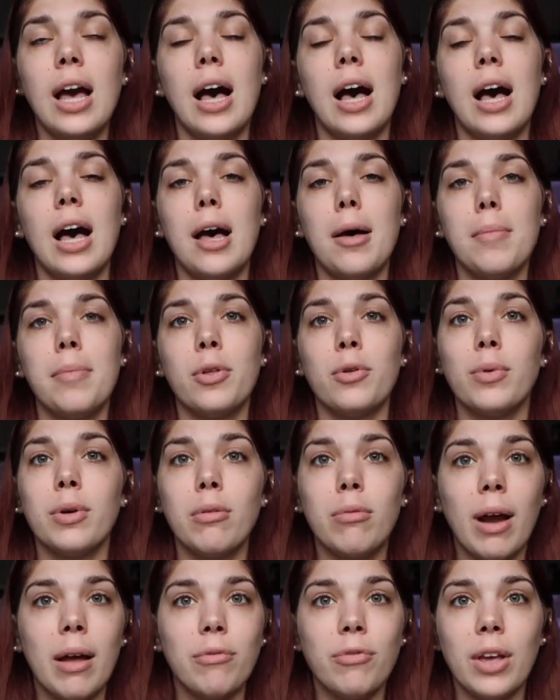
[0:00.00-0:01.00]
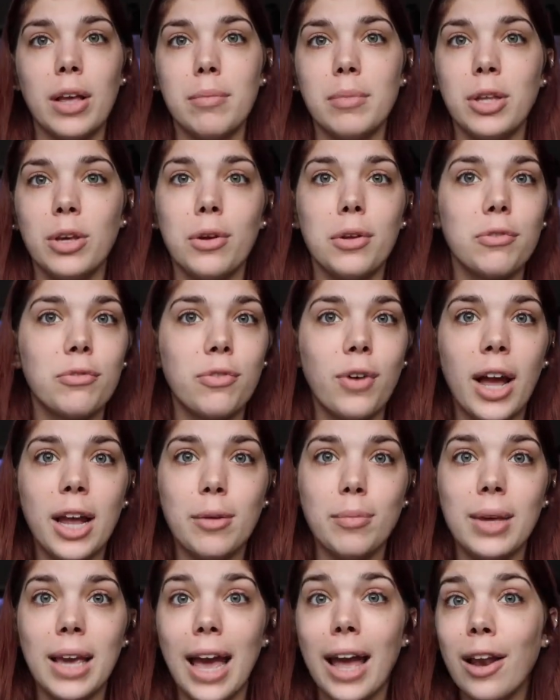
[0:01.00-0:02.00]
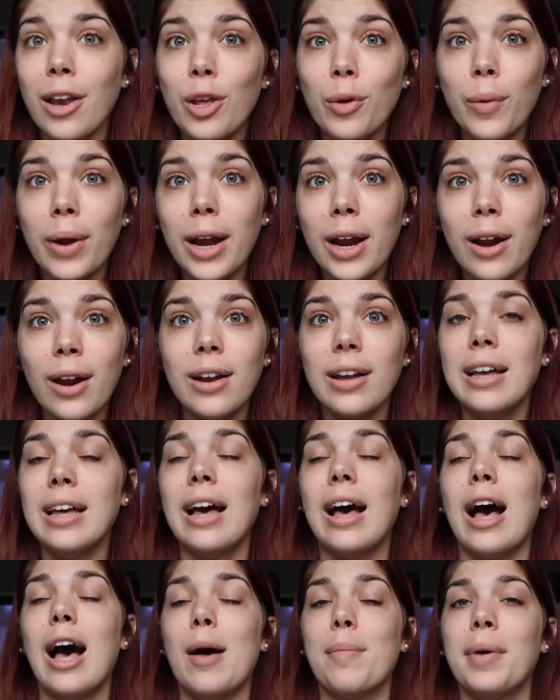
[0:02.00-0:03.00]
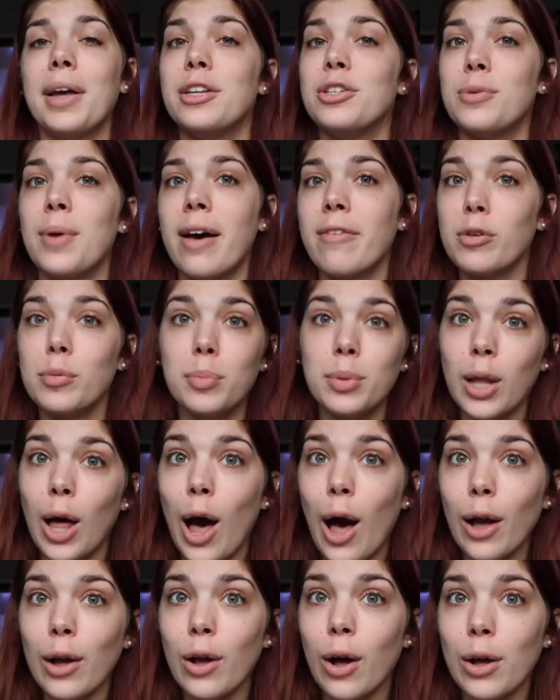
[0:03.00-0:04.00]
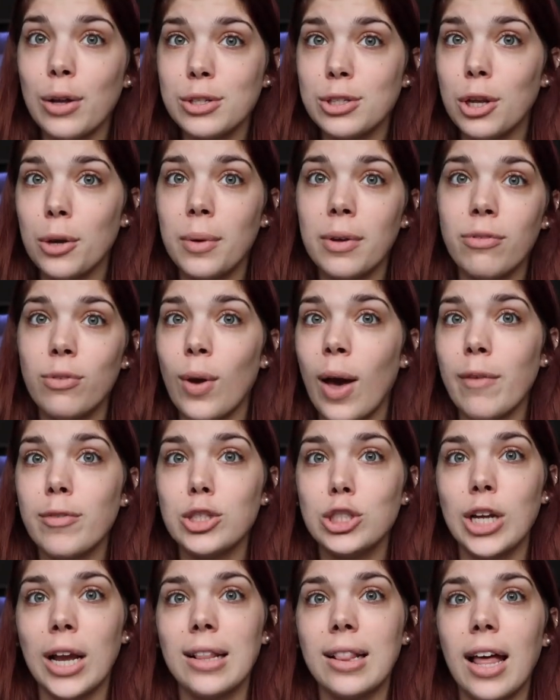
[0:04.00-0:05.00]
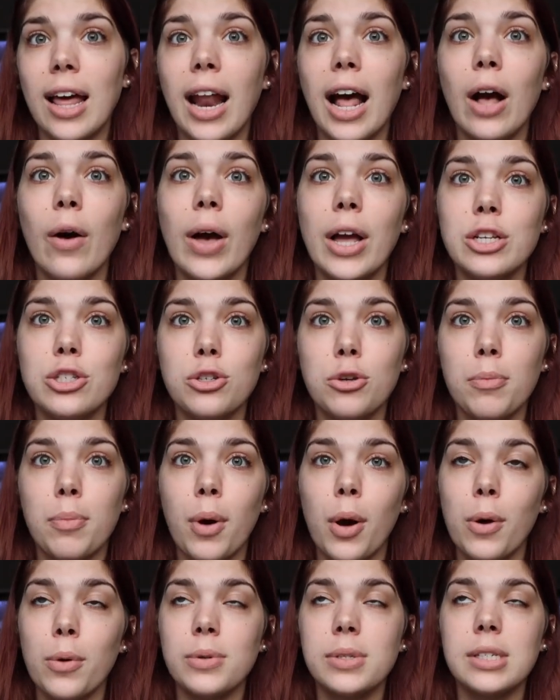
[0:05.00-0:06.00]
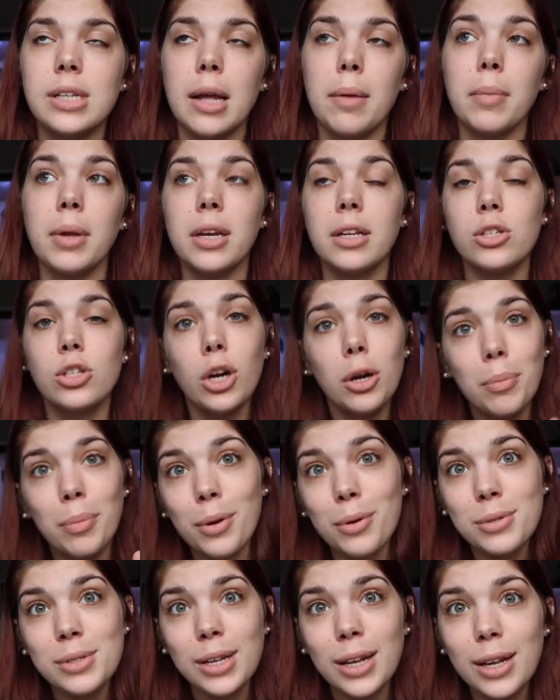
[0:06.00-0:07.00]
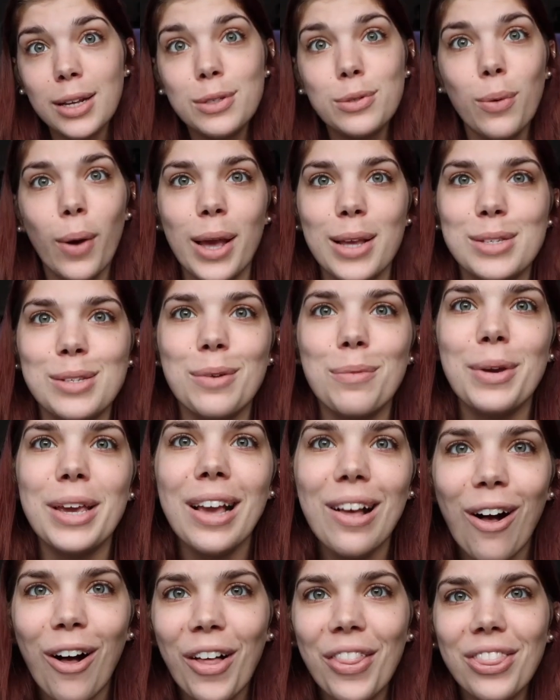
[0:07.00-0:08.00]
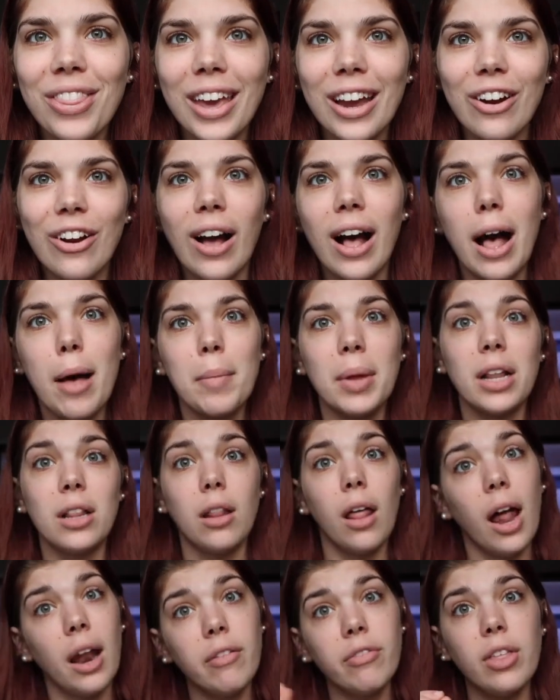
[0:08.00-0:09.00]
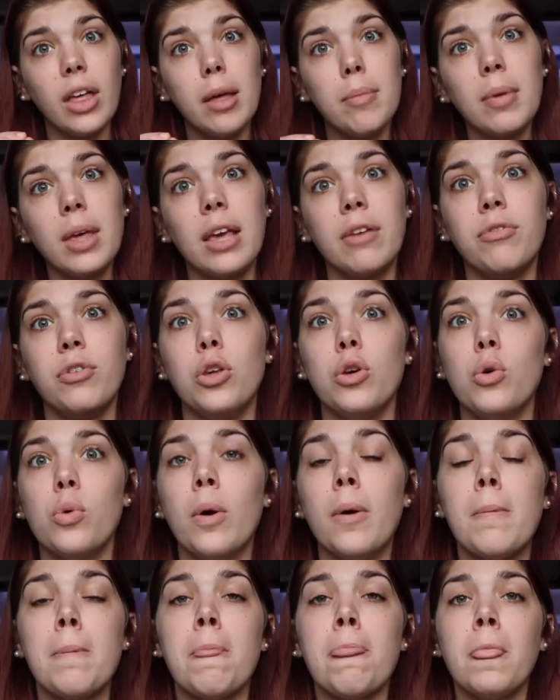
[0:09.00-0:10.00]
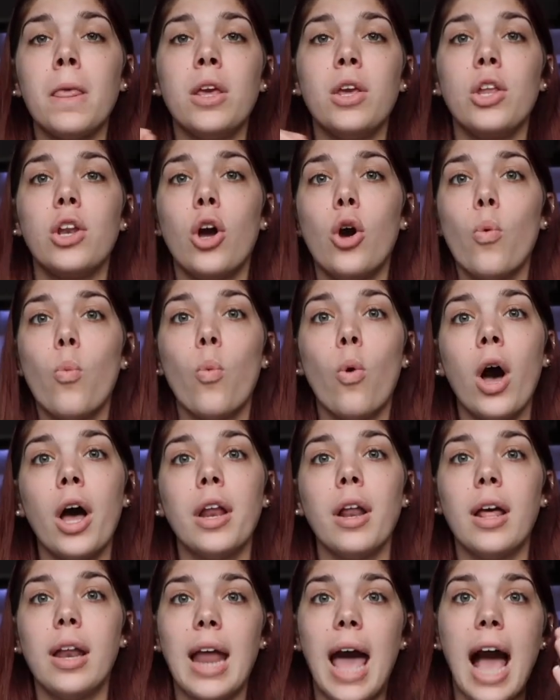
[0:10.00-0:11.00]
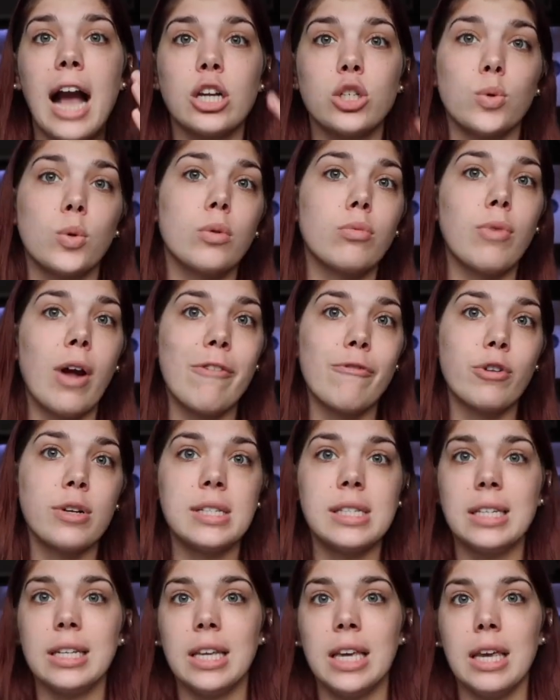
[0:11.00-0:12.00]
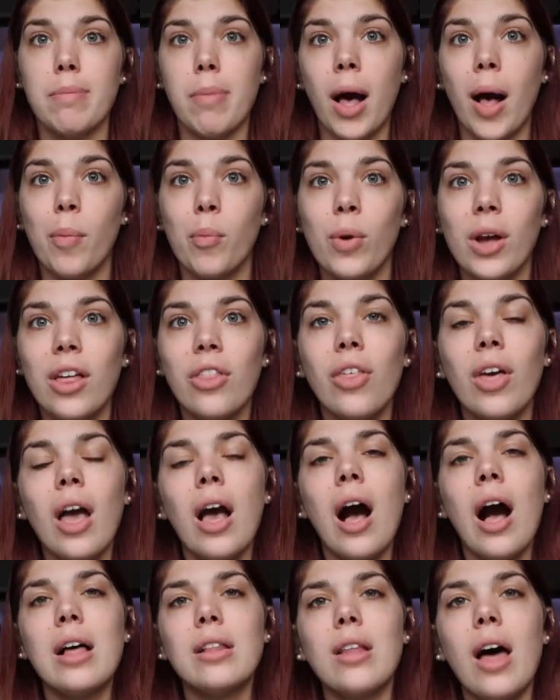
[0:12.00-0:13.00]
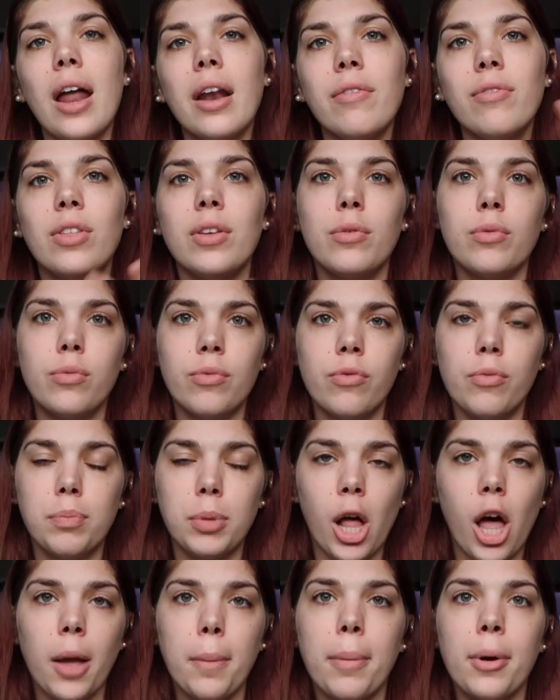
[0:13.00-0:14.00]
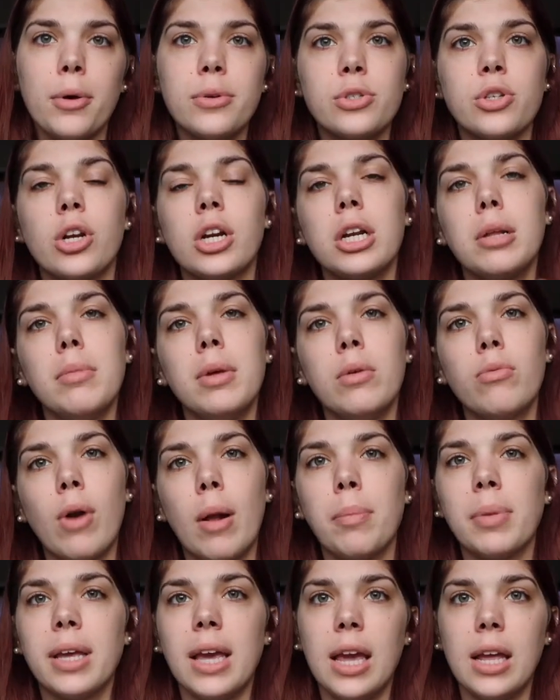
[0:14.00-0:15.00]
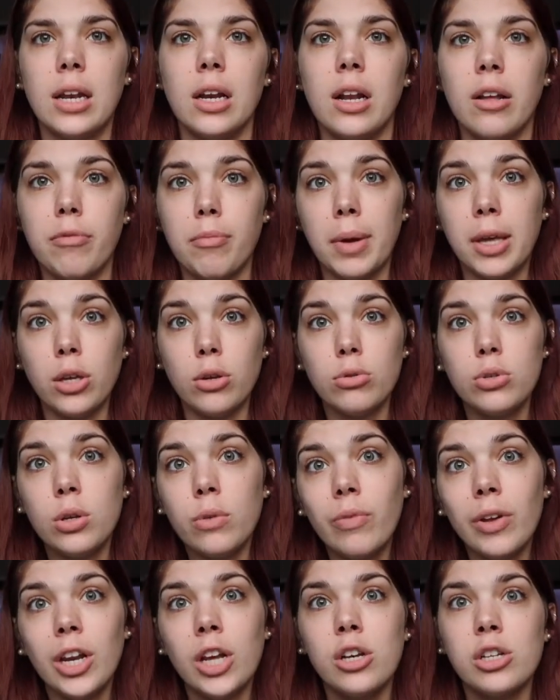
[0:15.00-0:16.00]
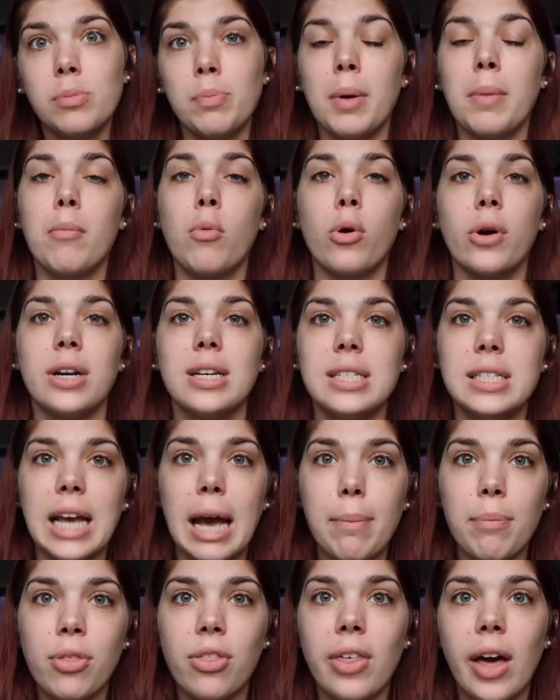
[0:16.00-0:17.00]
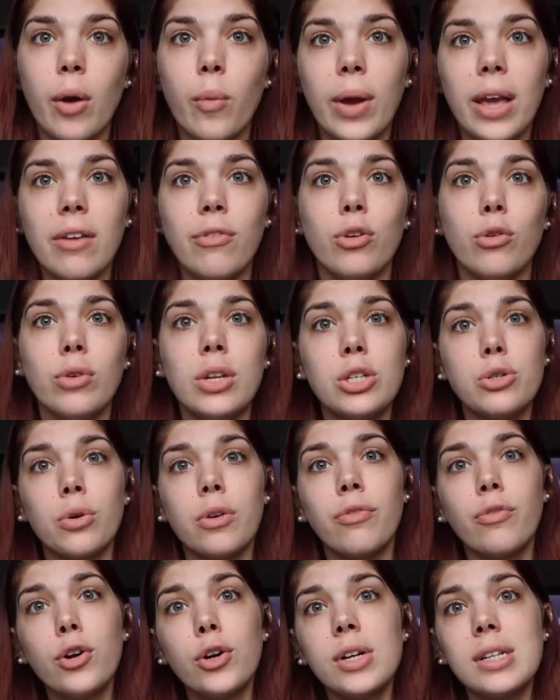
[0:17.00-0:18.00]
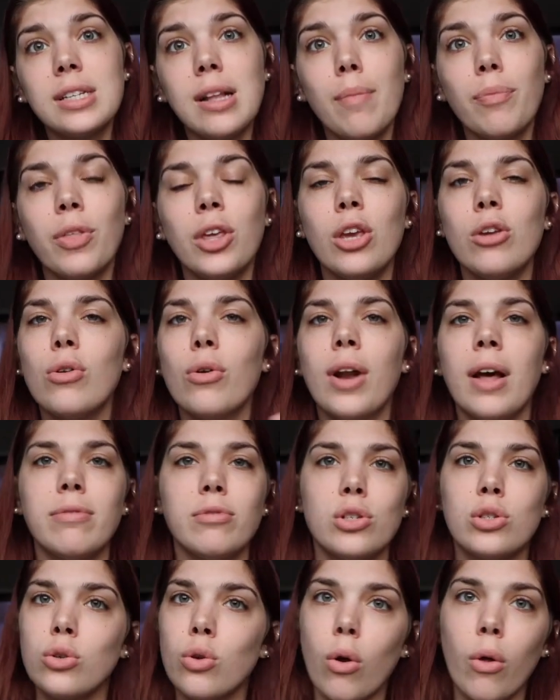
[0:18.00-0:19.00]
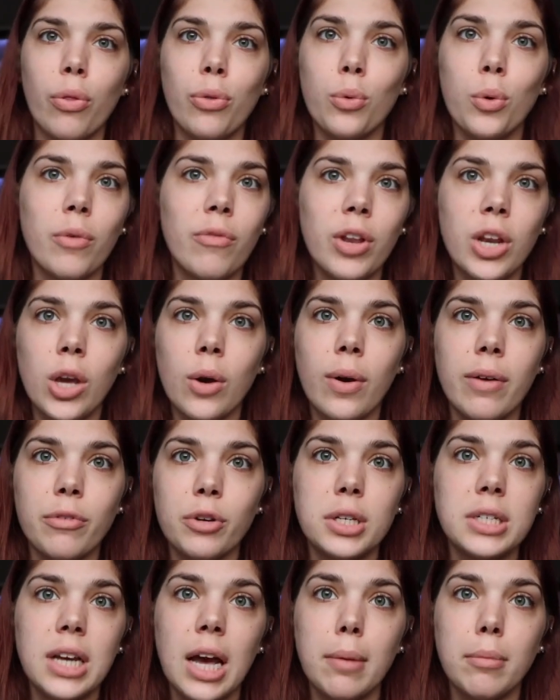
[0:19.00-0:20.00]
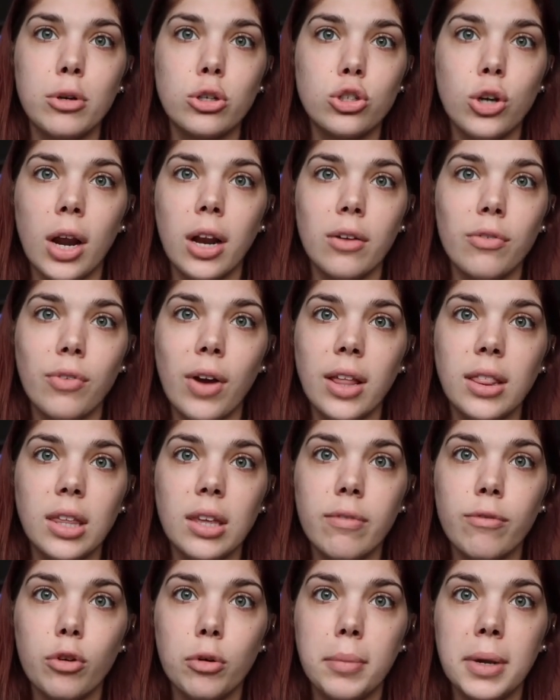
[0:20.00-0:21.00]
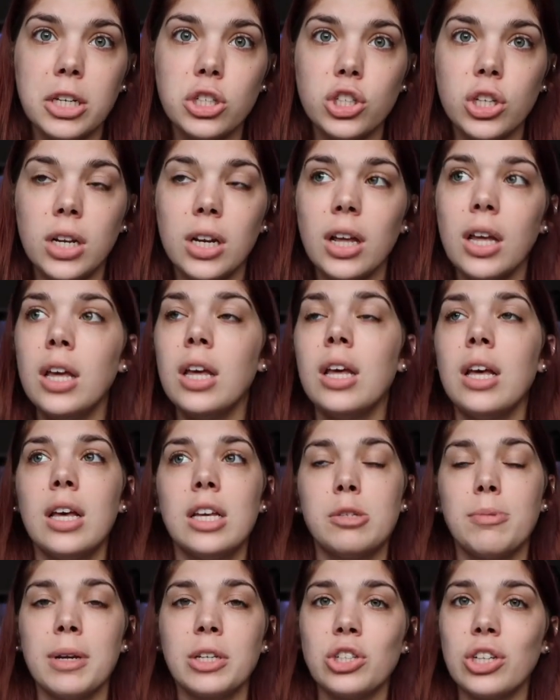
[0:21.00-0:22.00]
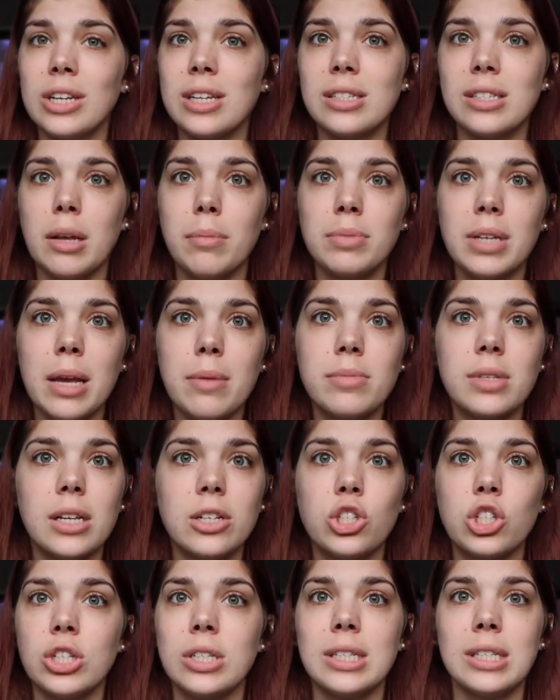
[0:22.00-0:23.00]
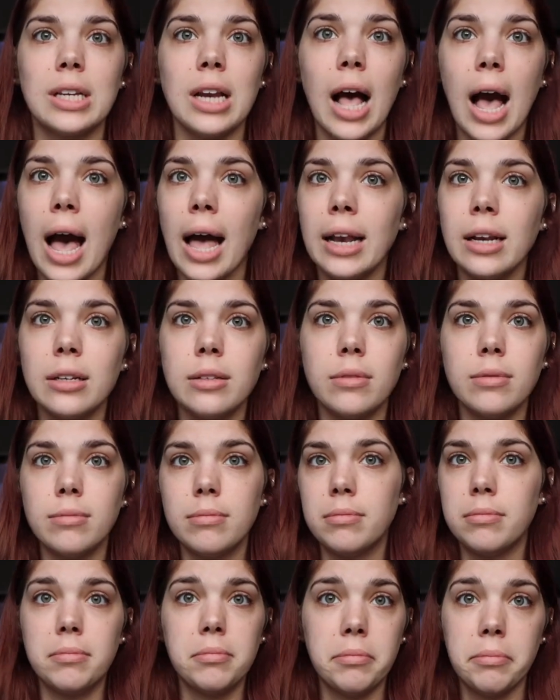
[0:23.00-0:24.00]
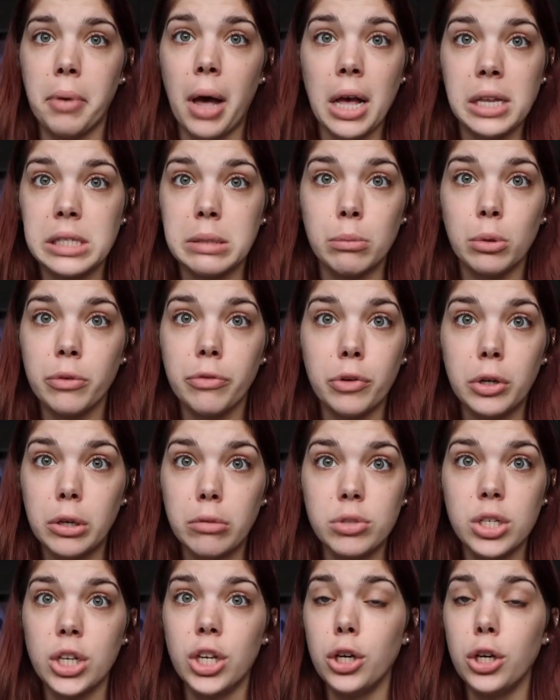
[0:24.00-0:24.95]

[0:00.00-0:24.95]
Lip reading: The Real Rep Family, you can find me anywhere. I do have a blog also, if you haven't checked that out. I do post, I'm gonna start posting twice a week on there, and a lot of them, if you know, want an actual reference to keep up with, a lot of the blog posts are gonna be replicated of my YouTube videos, but more in depth. That way, if you need to refer to something, you don't have to scroll through a video every time you're trying to find the information, especially because sometimes that's just not possible for you to